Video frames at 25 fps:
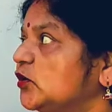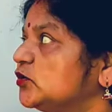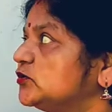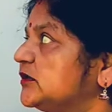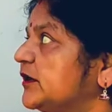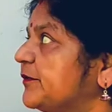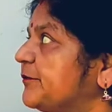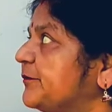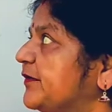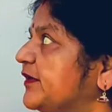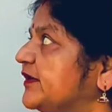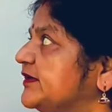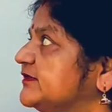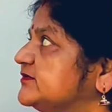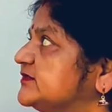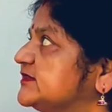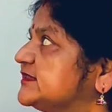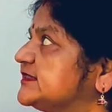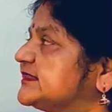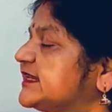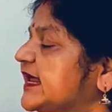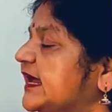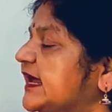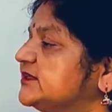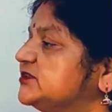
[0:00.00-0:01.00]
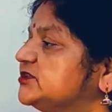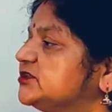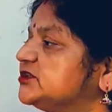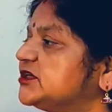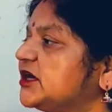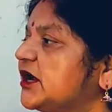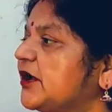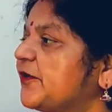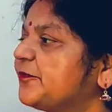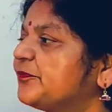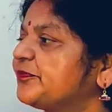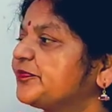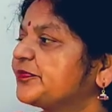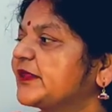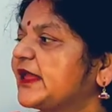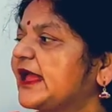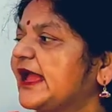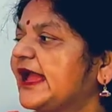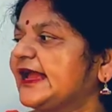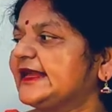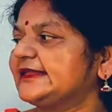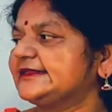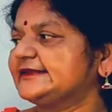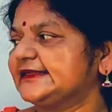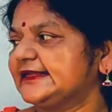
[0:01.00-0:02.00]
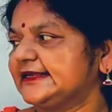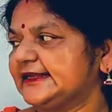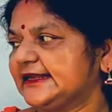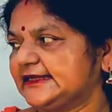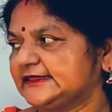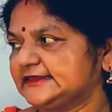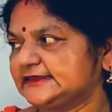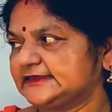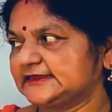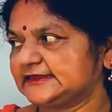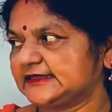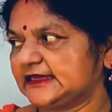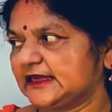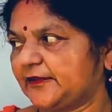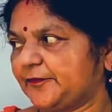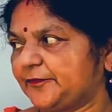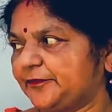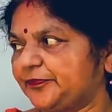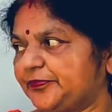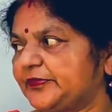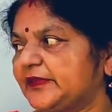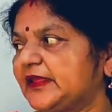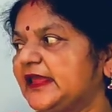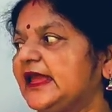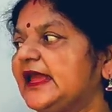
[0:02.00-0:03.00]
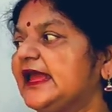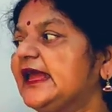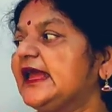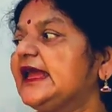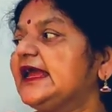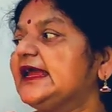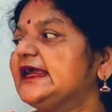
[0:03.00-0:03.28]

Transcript: Now the fifth stanza. And the lines are,